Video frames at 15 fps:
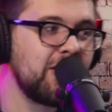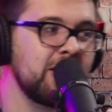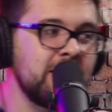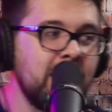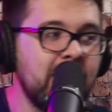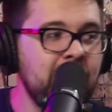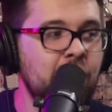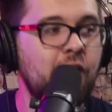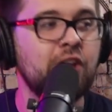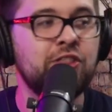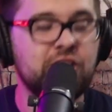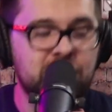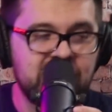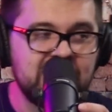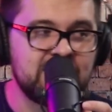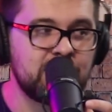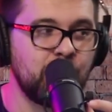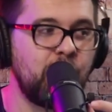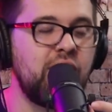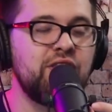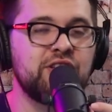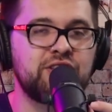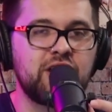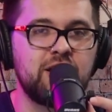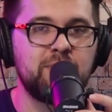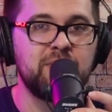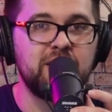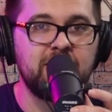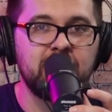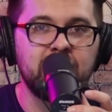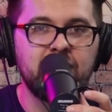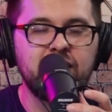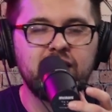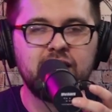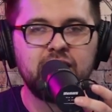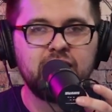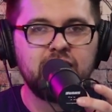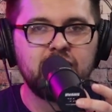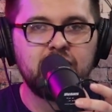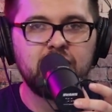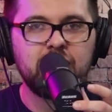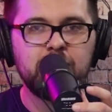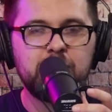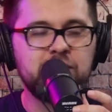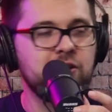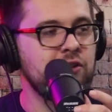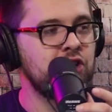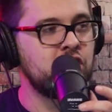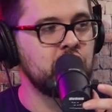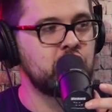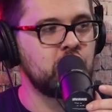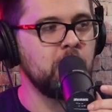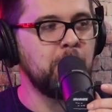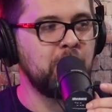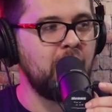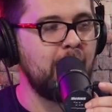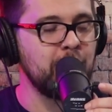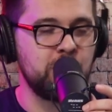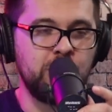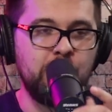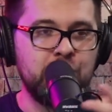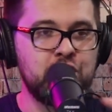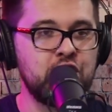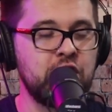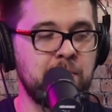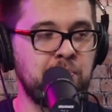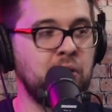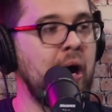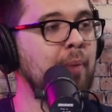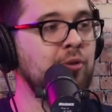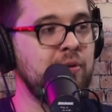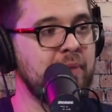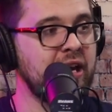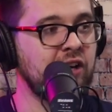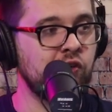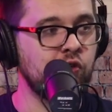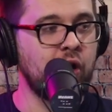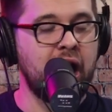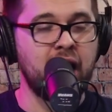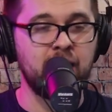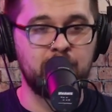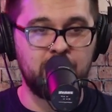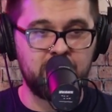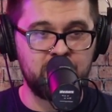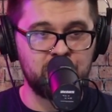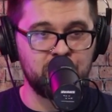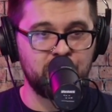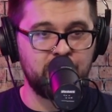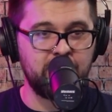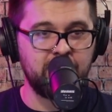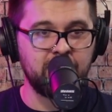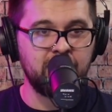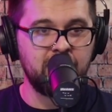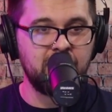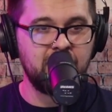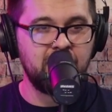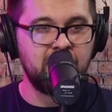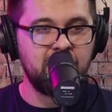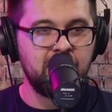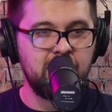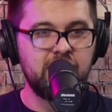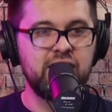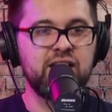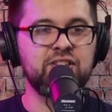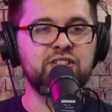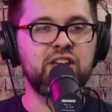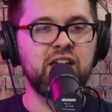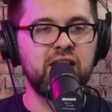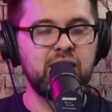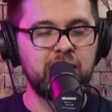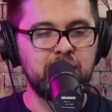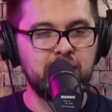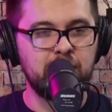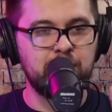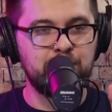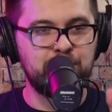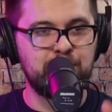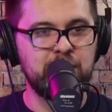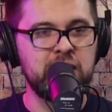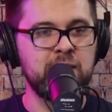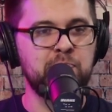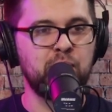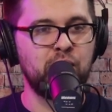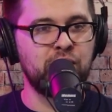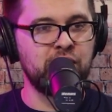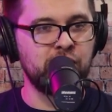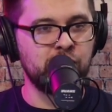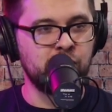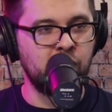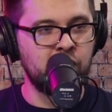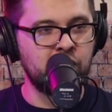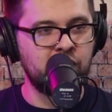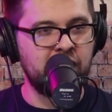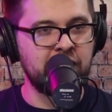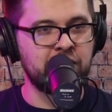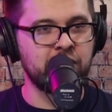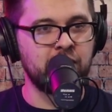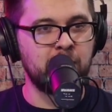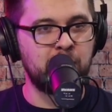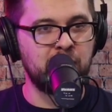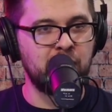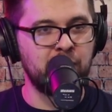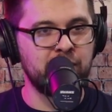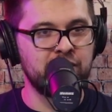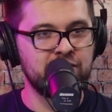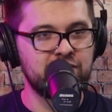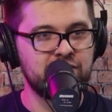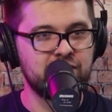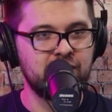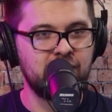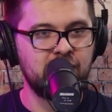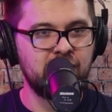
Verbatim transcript: yeah, no, I think she's the one that's going to be. Be doing. She, she'll probably. You know what? She could probably make a lot of money doing, is getting people that look like her opponents.